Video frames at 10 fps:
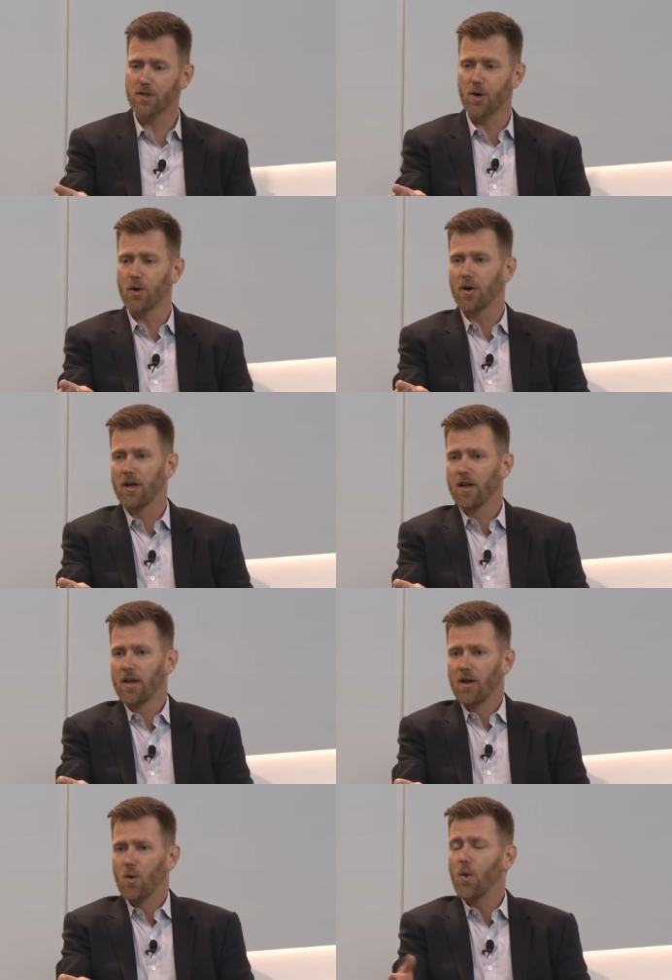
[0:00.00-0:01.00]
So
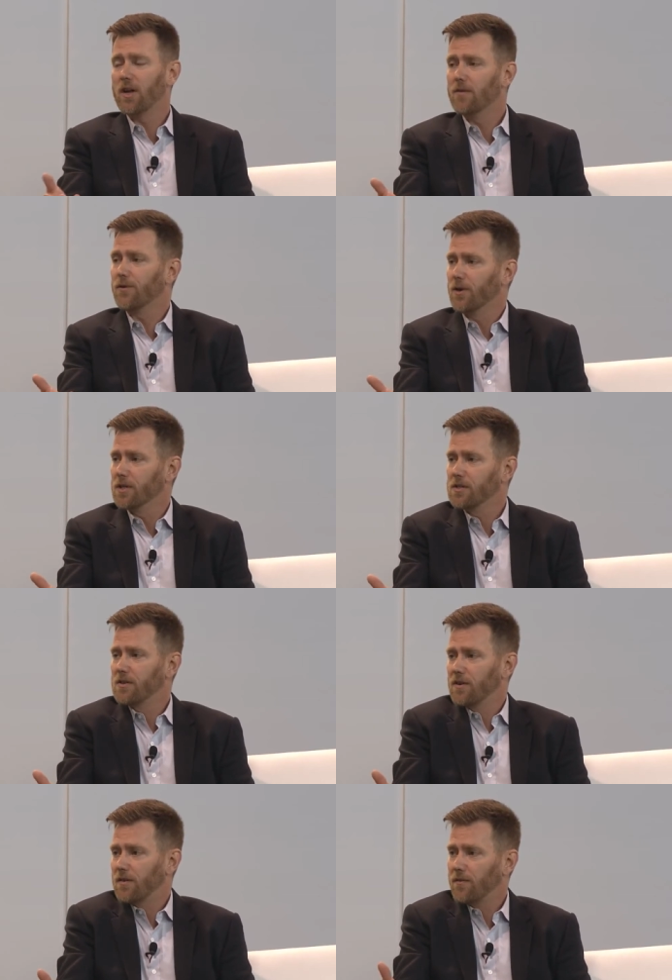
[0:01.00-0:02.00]
one inference